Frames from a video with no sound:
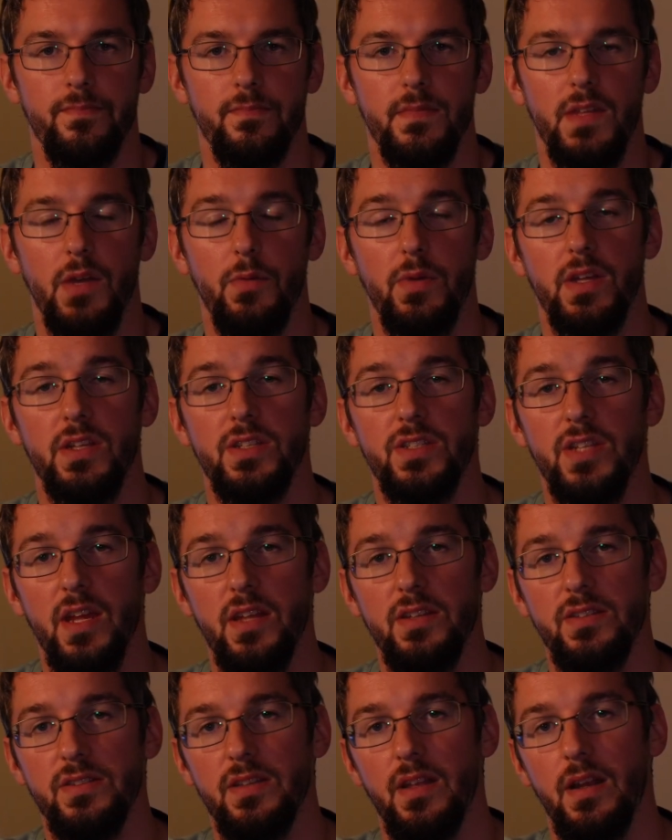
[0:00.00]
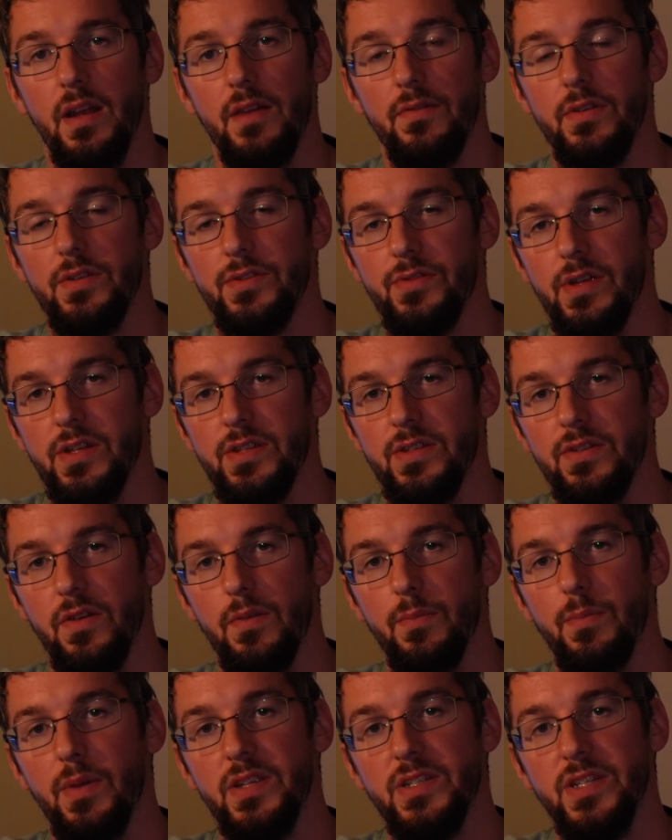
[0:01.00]
Now we can change the leverage ratio
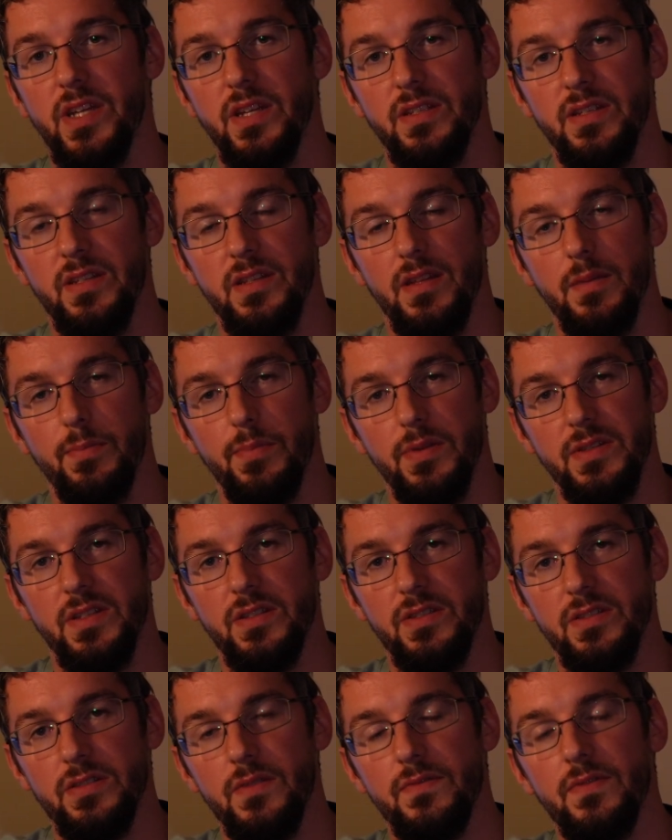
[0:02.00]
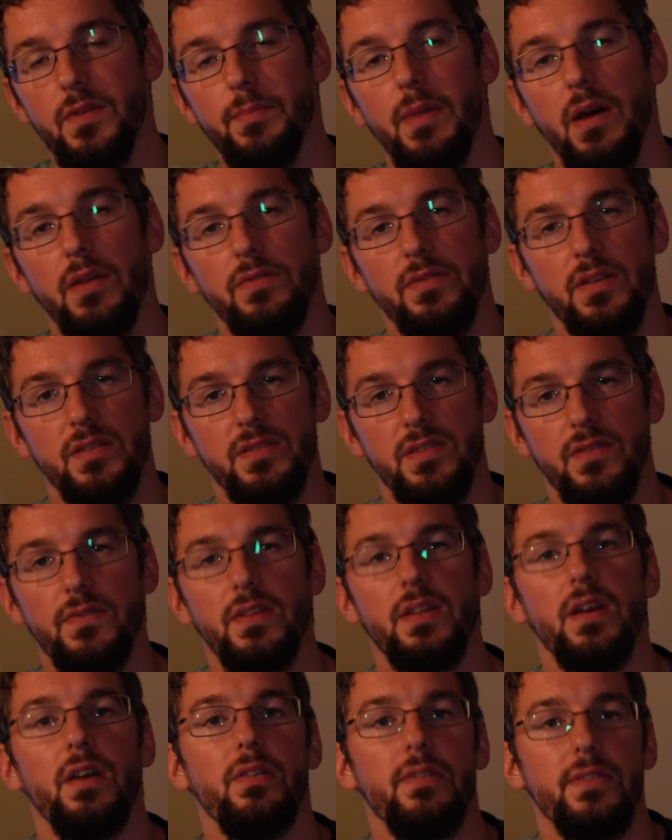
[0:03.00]
by changing the position of the mountings of
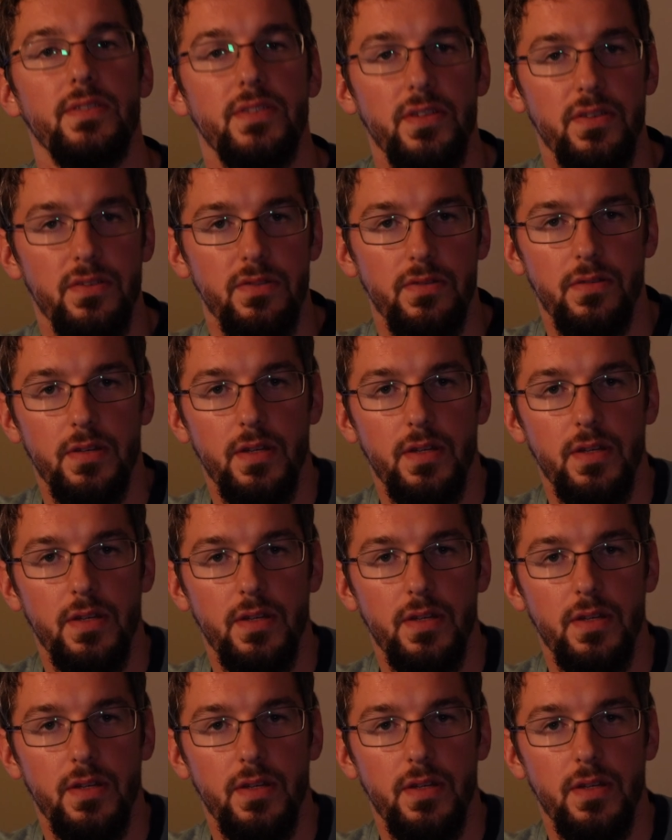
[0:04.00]
the RSU.